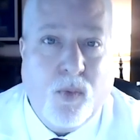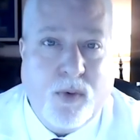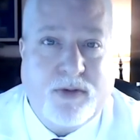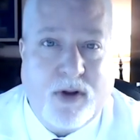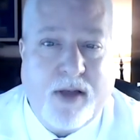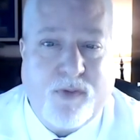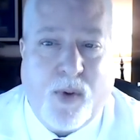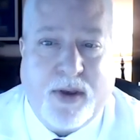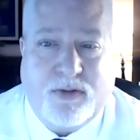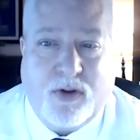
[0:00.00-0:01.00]
We still have a
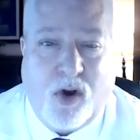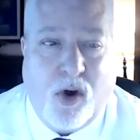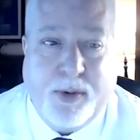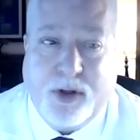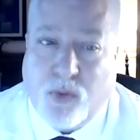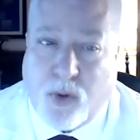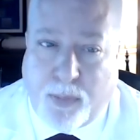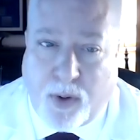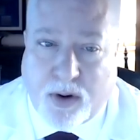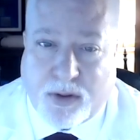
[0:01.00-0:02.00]
ways to go, but you are
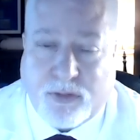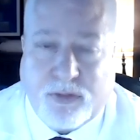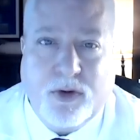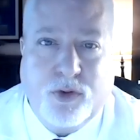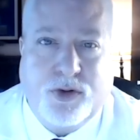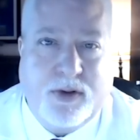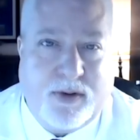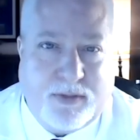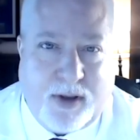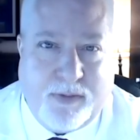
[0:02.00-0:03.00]
part of the solution
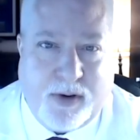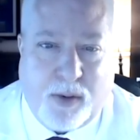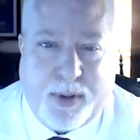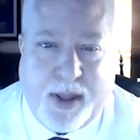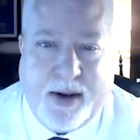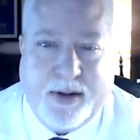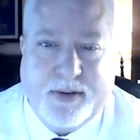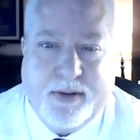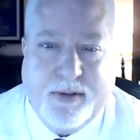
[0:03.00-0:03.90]
to saving our planet.